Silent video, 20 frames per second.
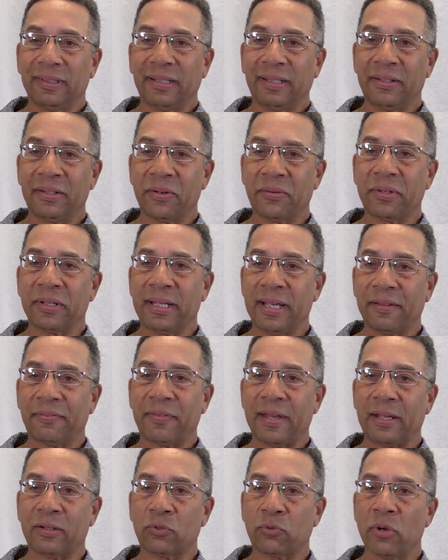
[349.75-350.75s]
you know, to
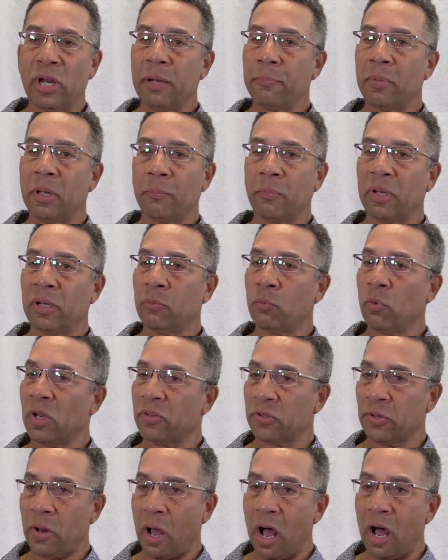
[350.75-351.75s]
get that treatment, but it
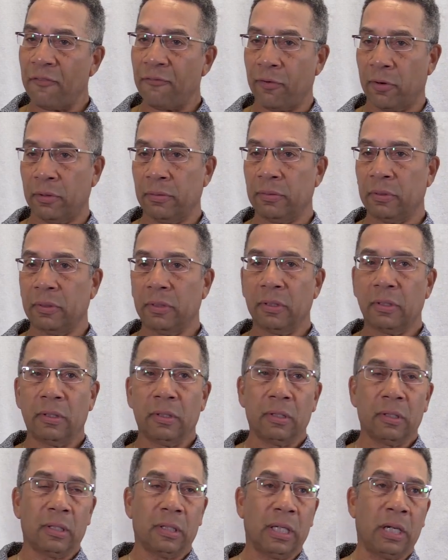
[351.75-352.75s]
wasn't offered.
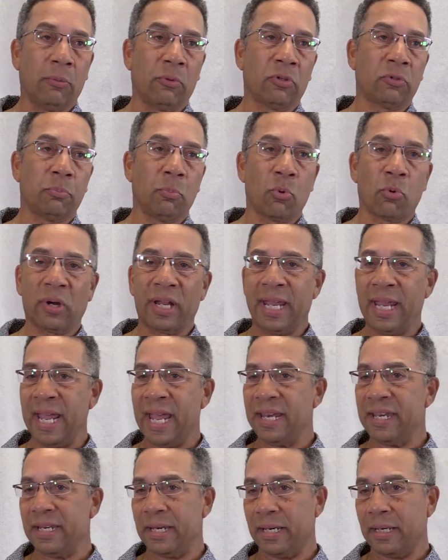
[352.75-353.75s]
It was more
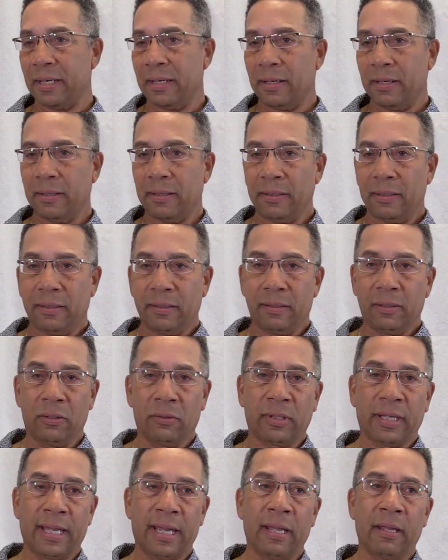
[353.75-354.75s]
hidden,
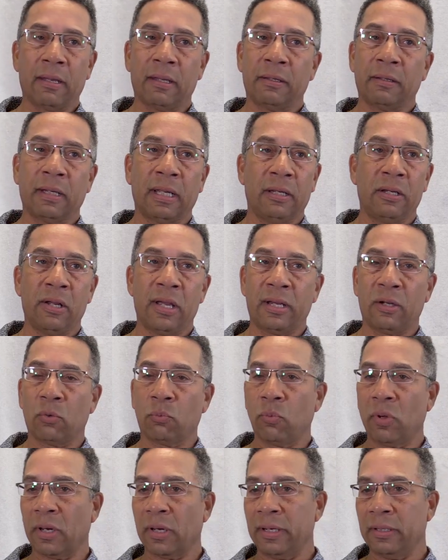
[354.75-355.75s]
okay, and, and you had
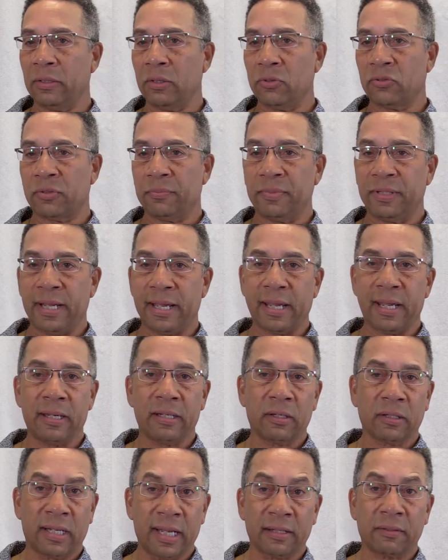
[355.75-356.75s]
to really do some
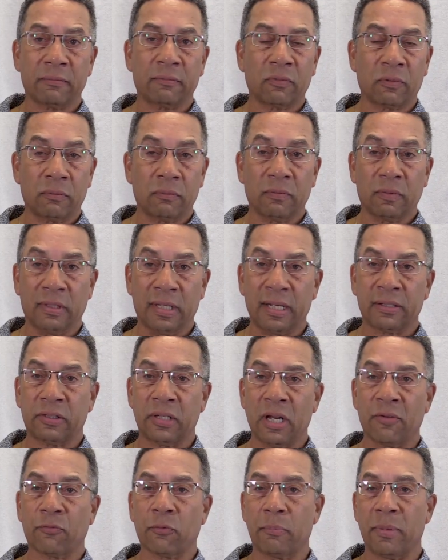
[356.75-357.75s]
digging to get get
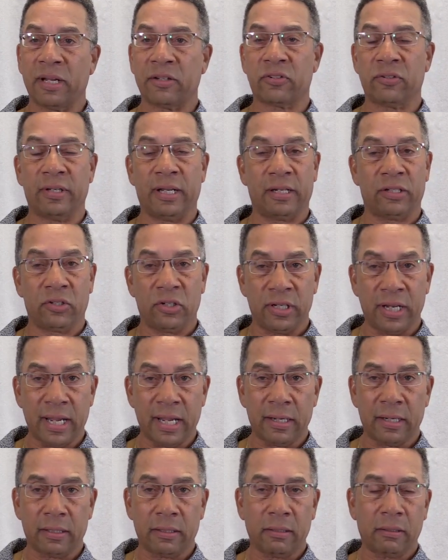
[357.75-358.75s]
the information that you
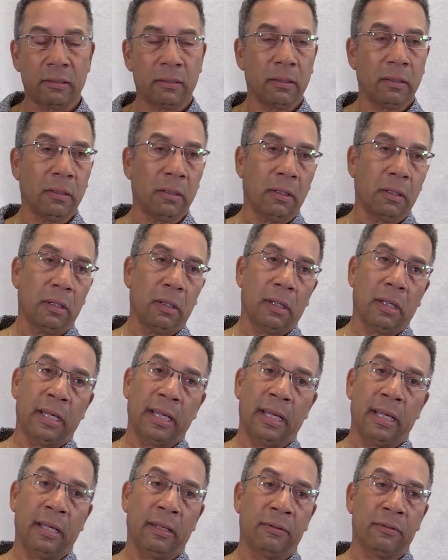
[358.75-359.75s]
needed
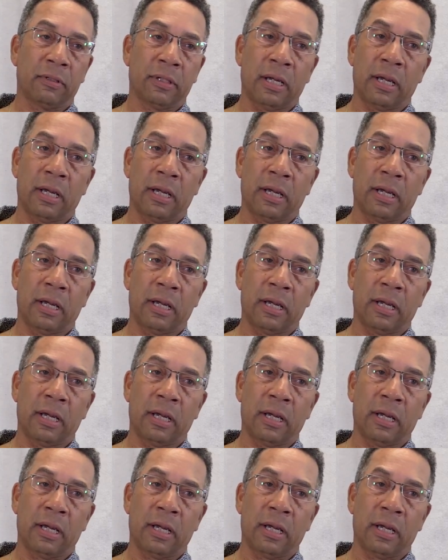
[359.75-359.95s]
and